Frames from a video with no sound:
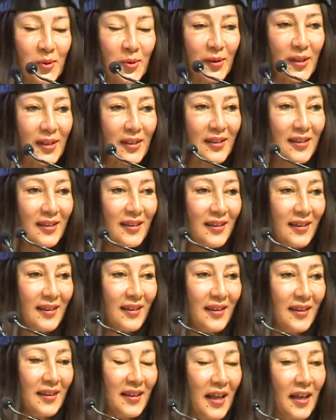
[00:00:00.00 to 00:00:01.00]
it.
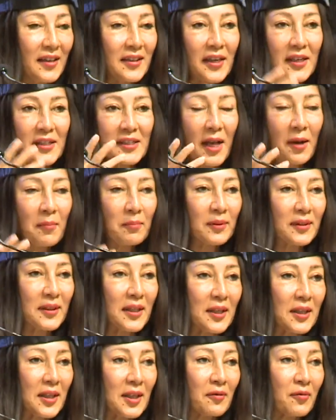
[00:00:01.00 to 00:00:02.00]
And the example they
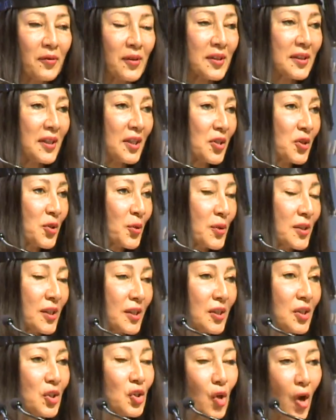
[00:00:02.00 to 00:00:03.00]
gave was they showed a
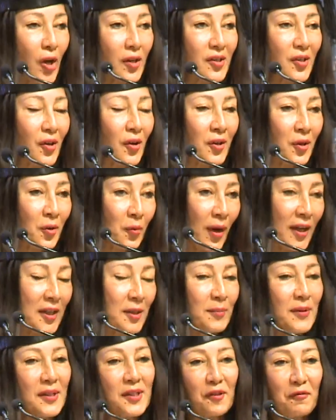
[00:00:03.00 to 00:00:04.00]
dot on a white
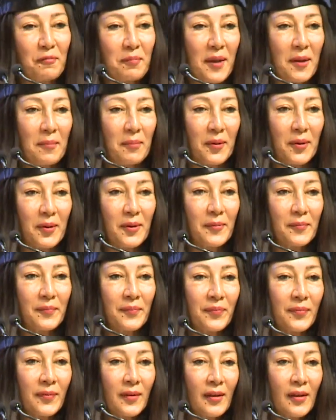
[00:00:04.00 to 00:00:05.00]
piece of paper
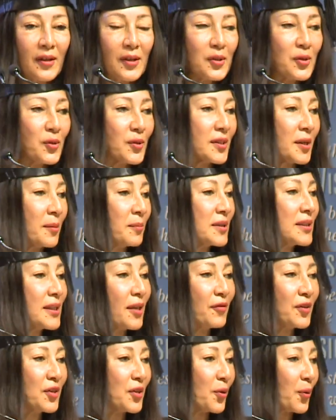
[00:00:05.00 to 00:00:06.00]
to some
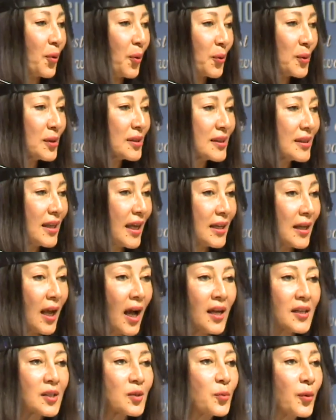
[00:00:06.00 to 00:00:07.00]
7-year-olds and
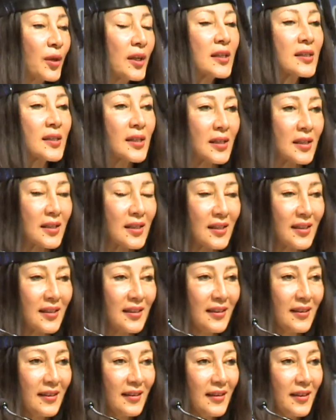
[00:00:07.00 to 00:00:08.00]
asked, what is it,
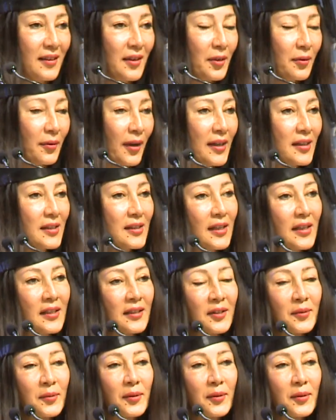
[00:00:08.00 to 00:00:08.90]
right? And